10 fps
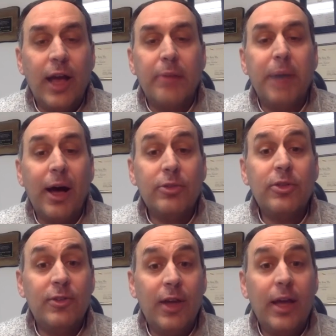at about
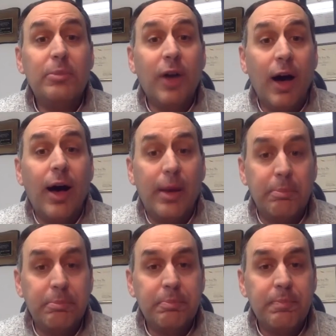the same
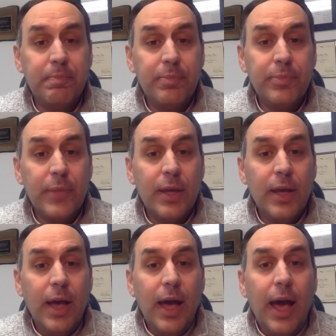time.
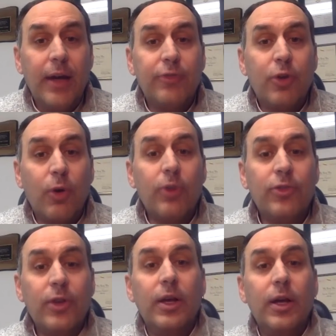Yeah, and of I, course,
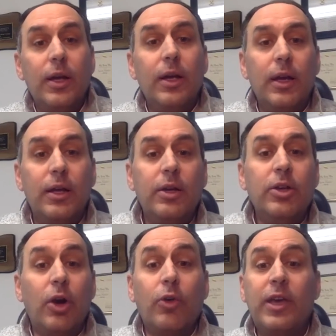
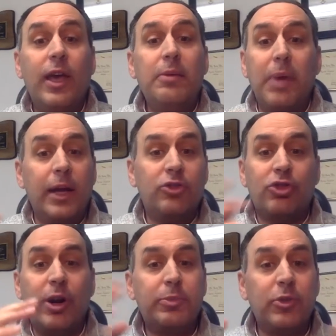you know, King made
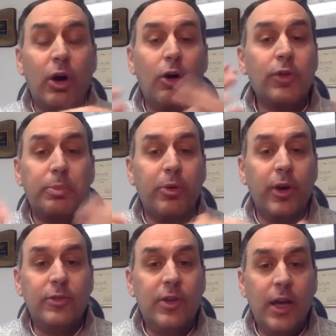trips all over the
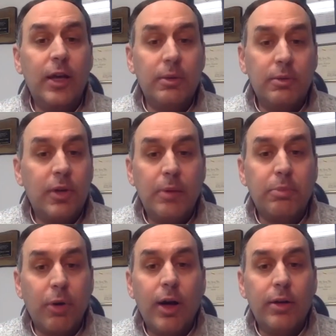place. King King
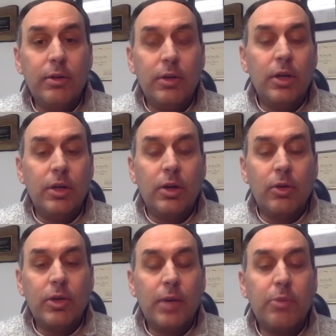brought you know
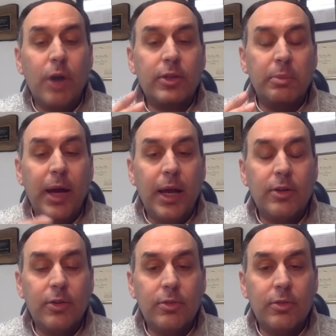King brought the
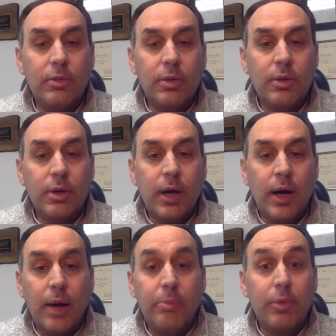band. I
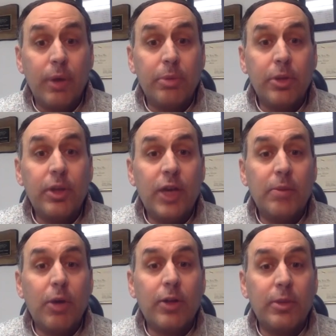uh, I, b- I believe
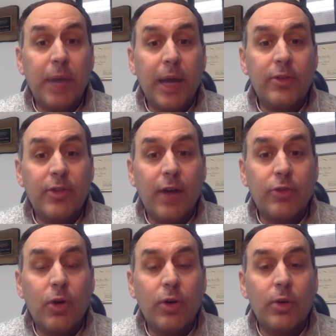King brought the band to South
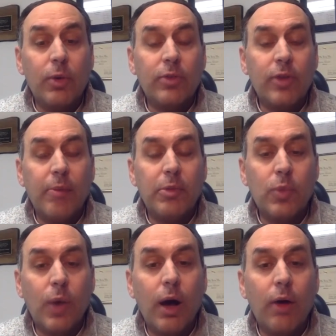Dakota at one time as
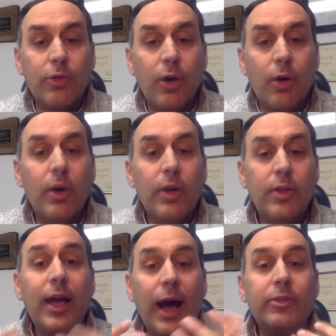well. So
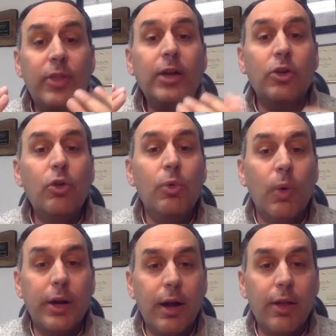they they knew
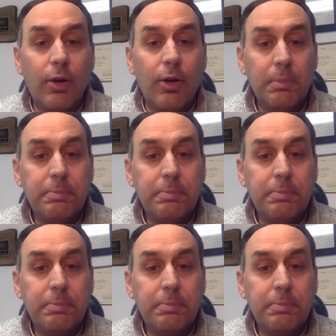one another.